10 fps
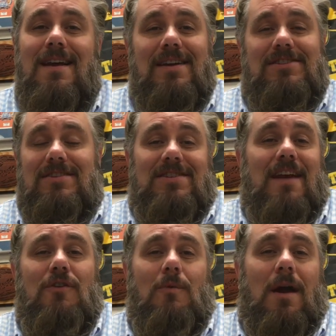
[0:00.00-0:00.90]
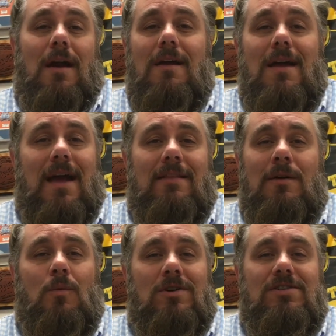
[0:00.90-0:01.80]
It's just everywhere. And
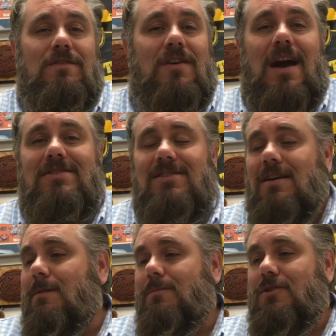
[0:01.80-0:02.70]
then once you've got some,